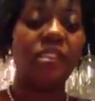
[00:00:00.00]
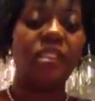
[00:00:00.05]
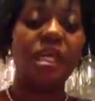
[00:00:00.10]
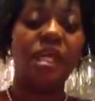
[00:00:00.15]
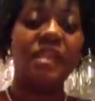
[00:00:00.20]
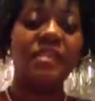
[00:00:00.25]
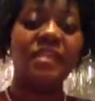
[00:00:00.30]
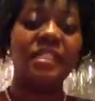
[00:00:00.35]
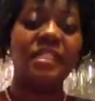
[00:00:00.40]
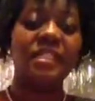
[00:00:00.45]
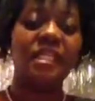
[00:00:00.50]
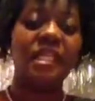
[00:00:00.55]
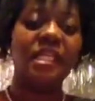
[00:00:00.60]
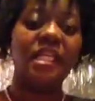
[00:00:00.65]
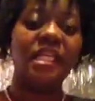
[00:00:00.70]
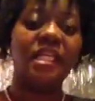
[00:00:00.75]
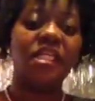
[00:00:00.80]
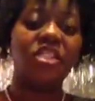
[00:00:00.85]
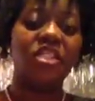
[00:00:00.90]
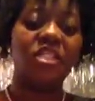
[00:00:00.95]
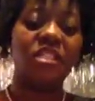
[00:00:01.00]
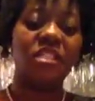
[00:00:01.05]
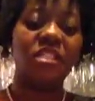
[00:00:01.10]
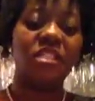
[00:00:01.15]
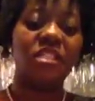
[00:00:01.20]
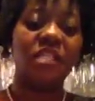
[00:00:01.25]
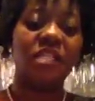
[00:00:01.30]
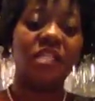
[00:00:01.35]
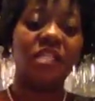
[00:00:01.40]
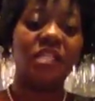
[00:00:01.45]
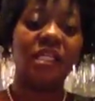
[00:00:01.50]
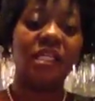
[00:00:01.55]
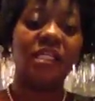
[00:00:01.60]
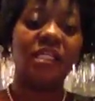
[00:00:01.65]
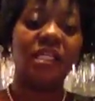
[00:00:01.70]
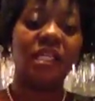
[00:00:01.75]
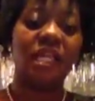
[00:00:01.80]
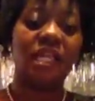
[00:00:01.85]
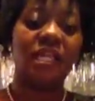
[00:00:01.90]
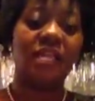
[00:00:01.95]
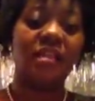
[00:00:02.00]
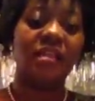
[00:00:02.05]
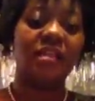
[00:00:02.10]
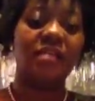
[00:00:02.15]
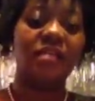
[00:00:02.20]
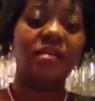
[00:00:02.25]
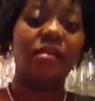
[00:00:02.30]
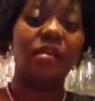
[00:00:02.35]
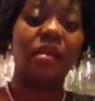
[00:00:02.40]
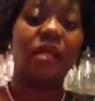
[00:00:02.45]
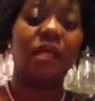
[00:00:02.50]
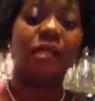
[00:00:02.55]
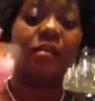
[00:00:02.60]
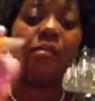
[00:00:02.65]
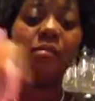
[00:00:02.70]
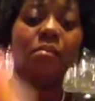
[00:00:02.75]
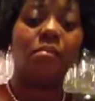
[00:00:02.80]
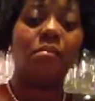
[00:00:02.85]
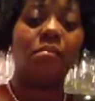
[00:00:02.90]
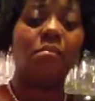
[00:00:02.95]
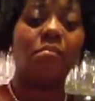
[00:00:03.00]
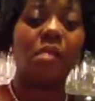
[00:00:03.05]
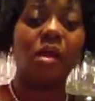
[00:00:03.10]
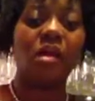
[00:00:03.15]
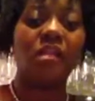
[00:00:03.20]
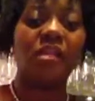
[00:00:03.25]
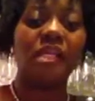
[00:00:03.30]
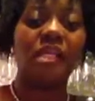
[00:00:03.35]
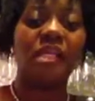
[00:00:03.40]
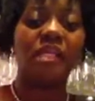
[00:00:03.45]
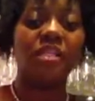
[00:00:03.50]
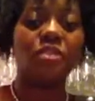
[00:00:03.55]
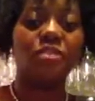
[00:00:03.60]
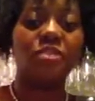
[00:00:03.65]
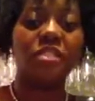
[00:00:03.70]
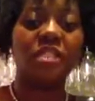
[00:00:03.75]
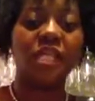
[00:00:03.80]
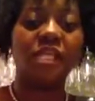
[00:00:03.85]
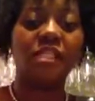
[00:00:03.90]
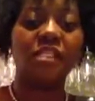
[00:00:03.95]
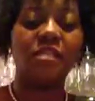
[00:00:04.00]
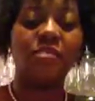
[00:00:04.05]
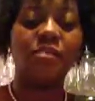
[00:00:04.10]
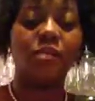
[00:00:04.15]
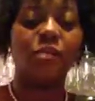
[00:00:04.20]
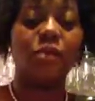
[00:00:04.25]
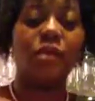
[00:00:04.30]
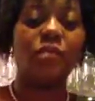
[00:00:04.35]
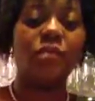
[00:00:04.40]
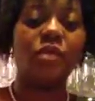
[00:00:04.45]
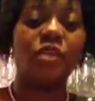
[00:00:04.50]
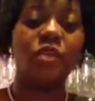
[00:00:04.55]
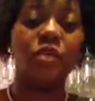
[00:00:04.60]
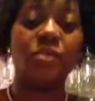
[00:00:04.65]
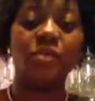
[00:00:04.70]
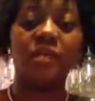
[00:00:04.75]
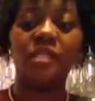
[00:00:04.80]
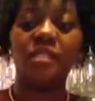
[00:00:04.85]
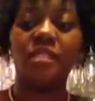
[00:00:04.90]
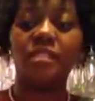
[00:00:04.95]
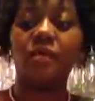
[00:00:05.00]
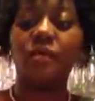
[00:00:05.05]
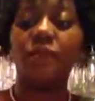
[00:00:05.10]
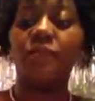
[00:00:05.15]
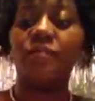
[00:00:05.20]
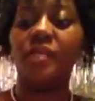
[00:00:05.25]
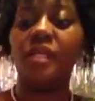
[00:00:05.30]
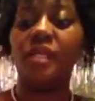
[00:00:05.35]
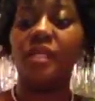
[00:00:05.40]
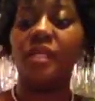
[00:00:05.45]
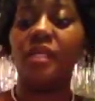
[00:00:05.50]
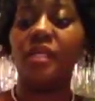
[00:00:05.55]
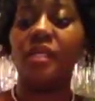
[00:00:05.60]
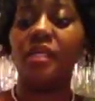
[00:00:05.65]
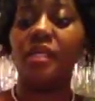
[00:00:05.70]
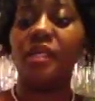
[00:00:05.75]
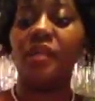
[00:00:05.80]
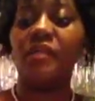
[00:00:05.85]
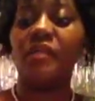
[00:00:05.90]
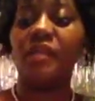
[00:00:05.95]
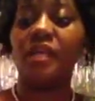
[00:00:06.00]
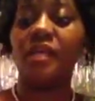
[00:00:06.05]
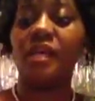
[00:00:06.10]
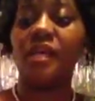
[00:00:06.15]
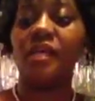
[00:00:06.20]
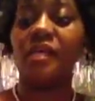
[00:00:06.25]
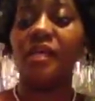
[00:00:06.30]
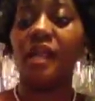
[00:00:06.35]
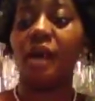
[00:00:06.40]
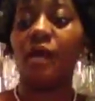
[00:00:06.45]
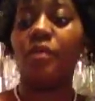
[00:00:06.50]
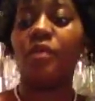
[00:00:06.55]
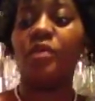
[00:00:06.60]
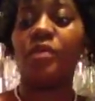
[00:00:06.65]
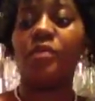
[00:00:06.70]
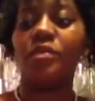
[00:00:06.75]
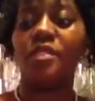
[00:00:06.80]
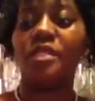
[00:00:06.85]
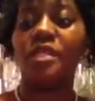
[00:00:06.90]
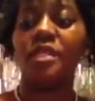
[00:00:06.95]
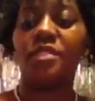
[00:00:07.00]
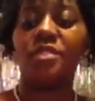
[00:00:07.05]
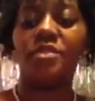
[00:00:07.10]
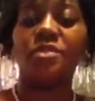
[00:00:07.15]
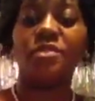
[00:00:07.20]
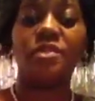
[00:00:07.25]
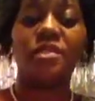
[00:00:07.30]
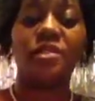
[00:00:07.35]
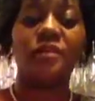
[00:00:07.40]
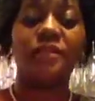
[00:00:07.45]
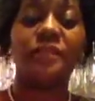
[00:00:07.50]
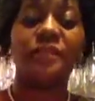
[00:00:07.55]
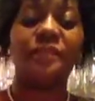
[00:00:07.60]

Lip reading: and then 10 inches in length. Mark that intersecting point with your pencil and then cut it out with your scissors.